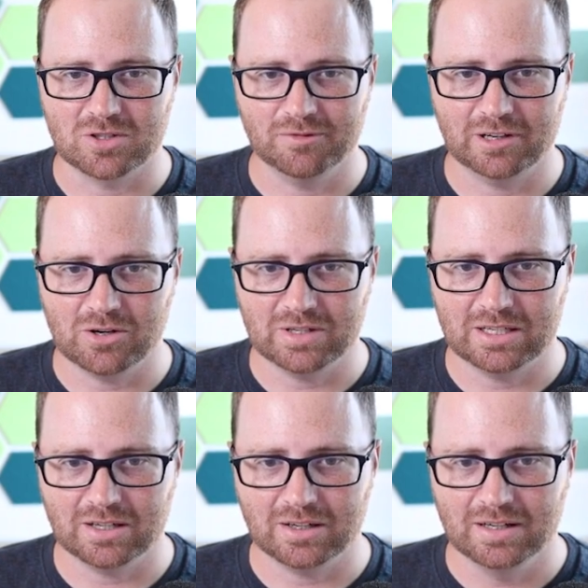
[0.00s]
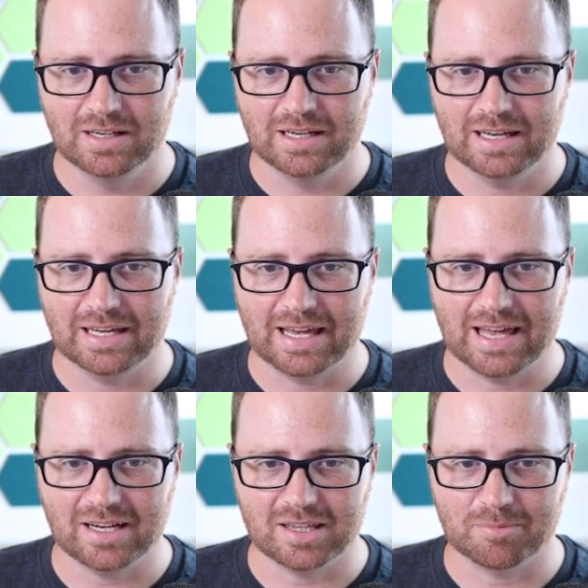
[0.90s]
So if I go in here and I
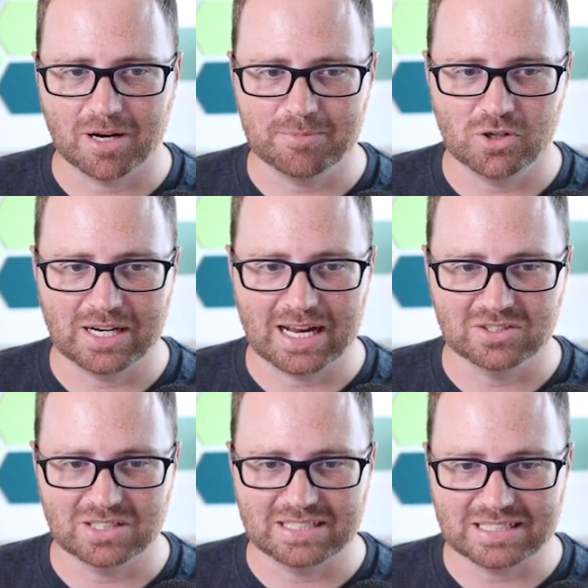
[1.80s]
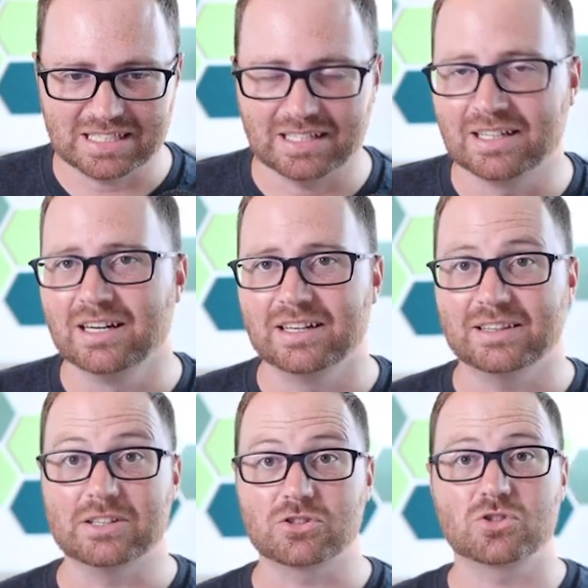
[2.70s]
edit the prompt, you can actually see
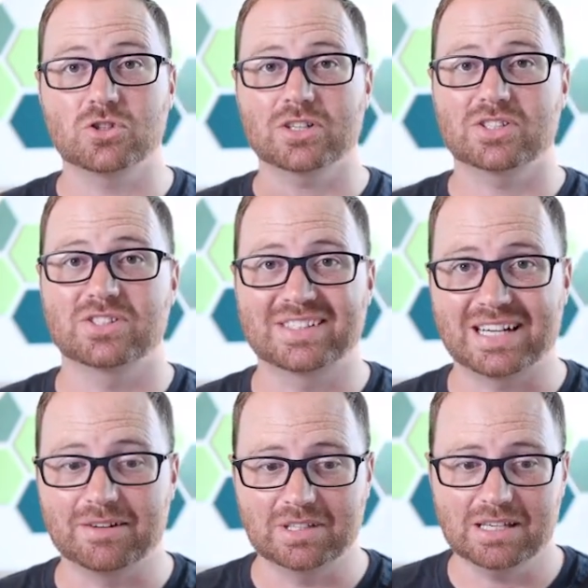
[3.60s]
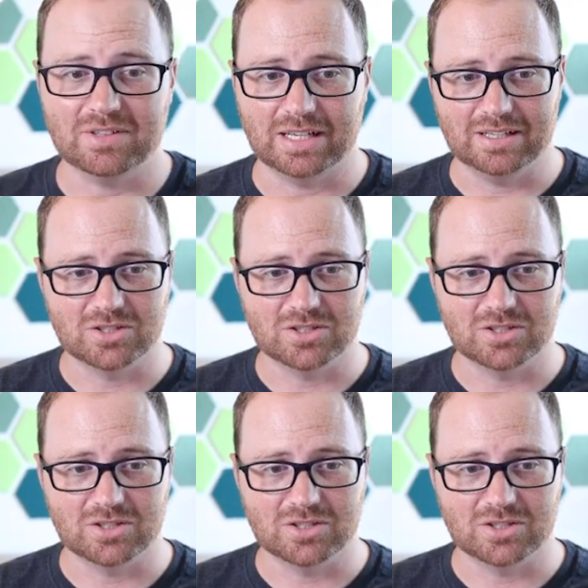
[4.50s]
the instructions that I've given it.